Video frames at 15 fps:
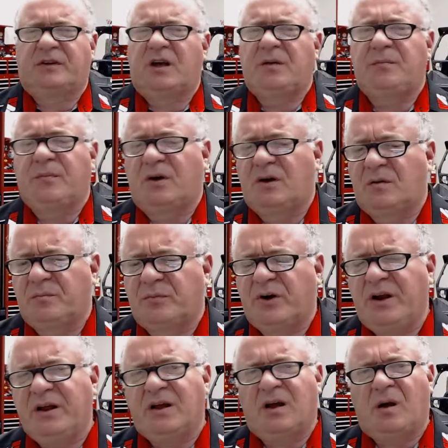type
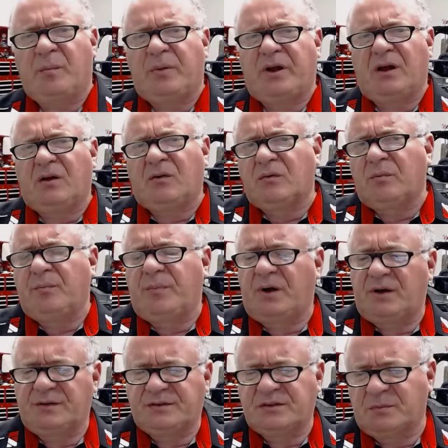brake compound,
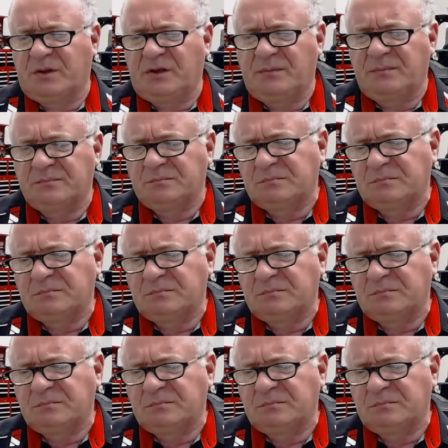possibly? I